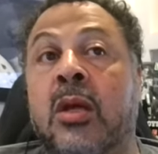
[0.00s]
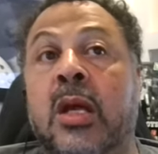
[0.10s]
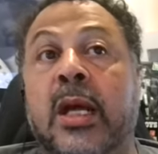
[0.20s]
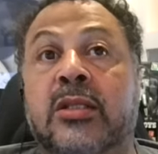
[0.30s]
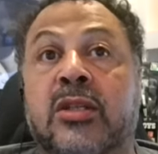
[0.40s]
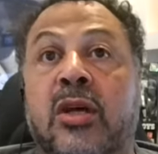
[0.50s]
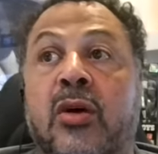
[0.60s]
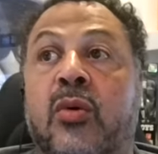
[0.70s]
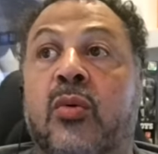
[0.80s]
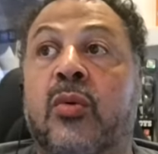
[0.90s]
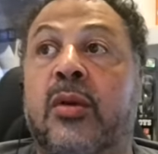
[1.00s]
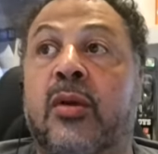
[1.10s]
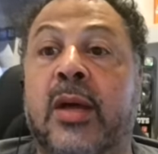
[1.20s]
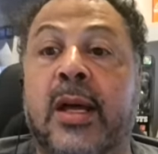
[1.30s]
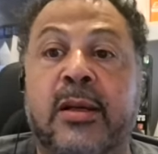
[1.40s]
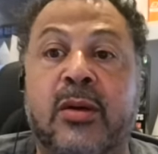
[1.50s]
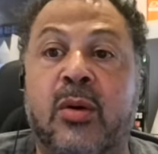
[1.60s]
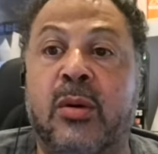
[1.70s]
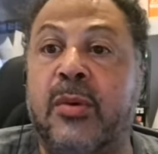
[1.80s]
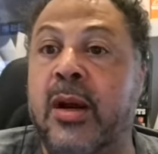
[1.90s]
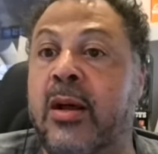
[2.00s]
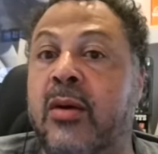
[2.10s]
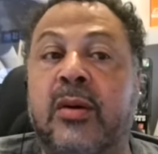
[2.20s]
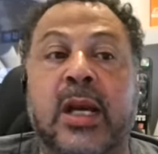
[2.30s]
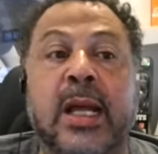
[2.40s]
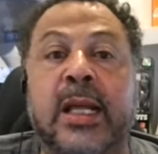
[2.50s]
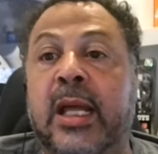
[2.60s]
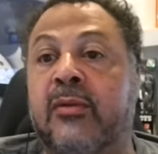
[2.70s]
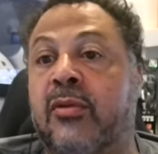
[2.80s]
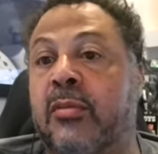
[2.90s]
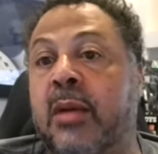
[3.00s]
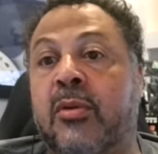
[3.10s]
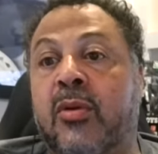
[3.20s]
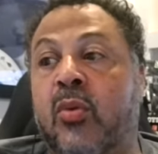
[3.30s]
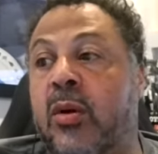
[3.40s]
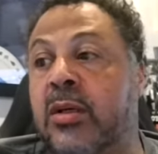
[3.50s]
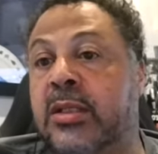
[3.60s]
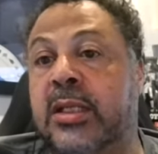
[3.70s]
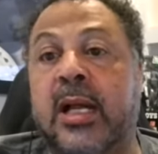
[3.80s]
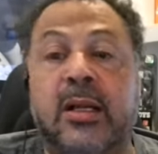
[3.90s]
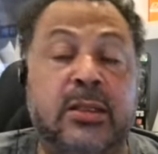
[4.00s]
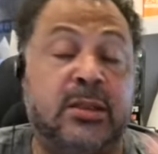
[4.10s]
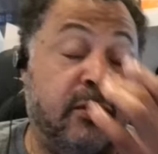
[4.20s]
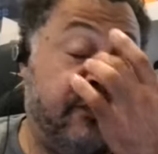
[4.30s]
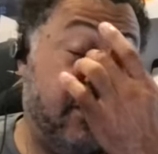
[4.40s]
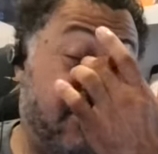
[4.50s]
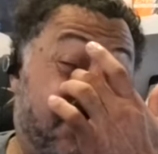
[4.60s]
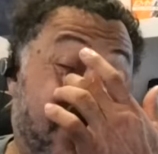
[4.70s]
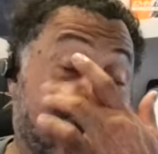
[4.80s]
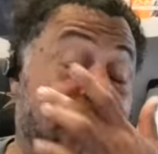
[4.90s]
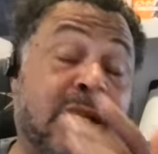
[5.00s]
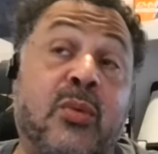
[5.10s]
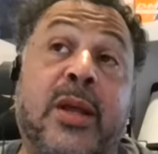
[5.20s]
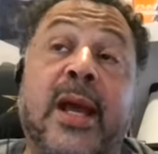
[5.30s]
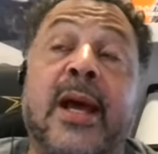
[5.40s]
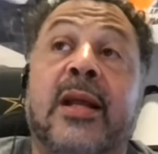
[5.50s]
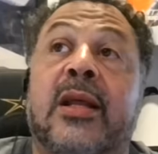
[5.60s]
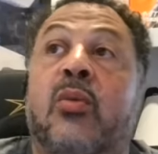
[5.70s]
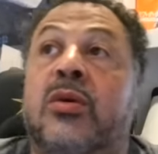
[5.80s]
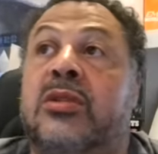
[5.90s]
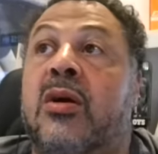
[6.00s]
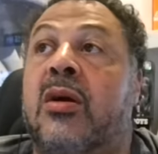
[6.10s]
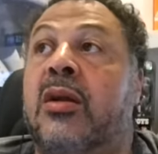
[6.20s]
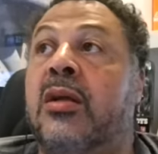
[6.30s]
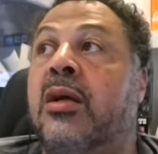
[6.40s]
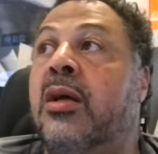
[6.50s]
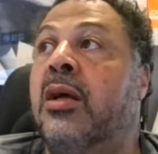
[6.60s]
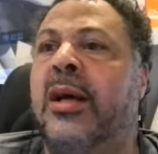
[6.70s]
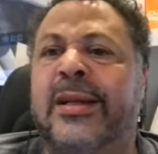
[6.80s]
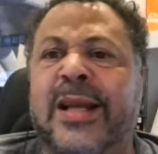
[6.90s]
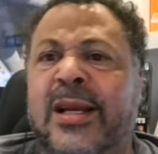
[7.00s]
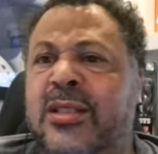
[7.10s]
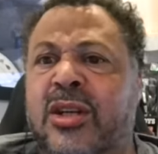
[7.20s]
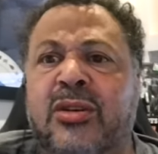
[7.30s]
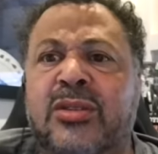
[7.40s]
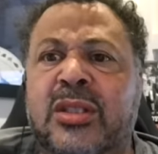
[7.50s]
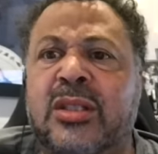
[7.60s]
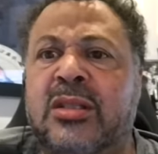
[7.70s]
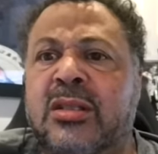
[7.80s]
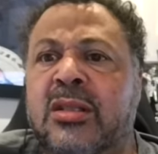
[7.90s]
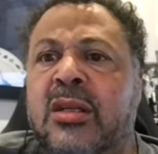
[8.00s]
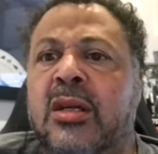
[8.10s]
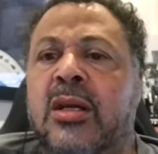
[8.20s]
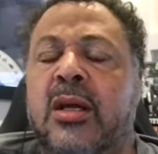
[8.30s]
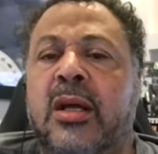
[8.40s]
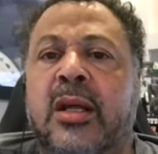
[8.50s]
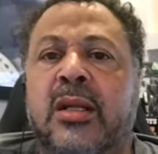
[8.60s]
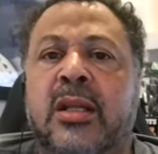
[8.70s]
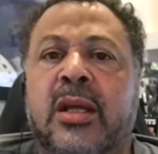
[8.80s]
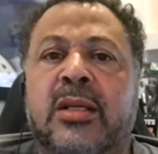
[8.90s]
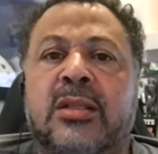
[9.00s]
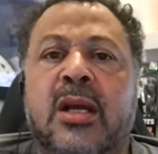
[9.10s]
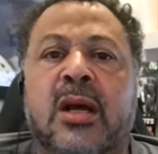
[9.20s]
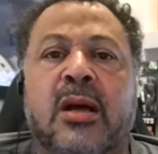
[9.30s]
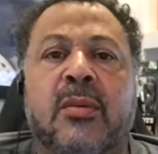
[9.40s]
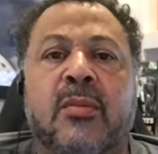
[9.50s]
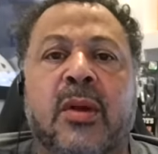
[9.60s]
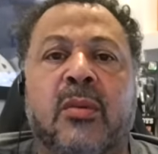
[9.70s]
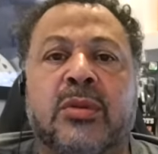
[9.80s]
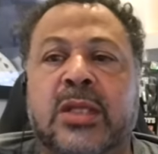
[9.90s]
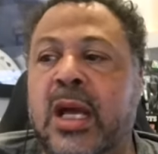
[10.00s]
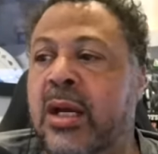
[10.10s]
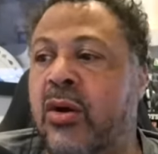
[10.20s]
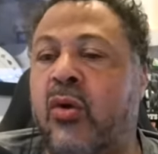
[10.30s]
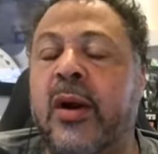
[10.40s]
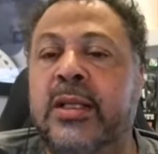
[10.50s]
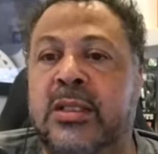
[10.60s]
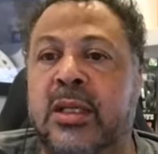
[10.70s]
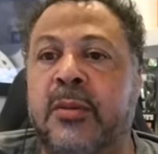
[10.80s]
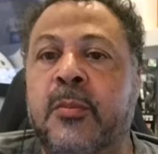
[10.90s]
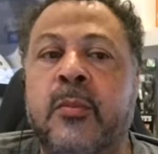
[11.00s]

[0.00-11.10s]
And so you had Noah Brown, and I can't even remember the word salads of, of players that we had that were starting, uh, Dennis Houston, and things. Um, it was kind of crazy.